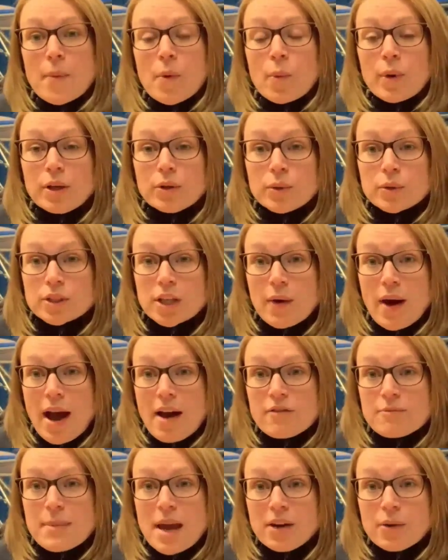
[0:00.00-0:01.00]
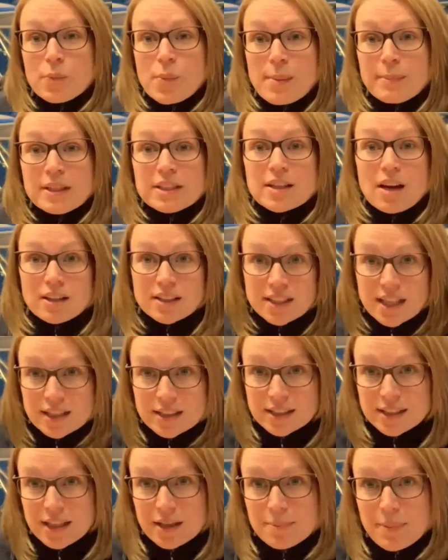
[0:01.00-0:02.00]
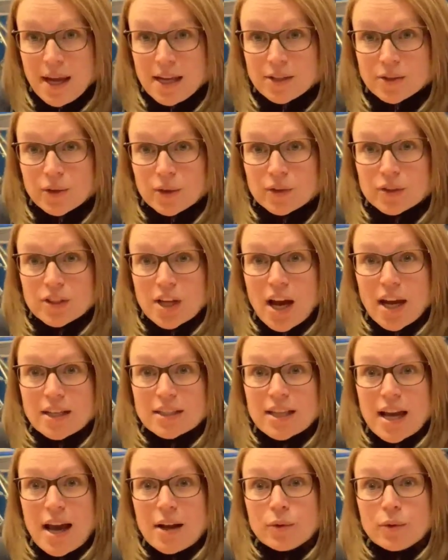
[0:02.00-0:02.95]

We also have men and women's artistic based on site,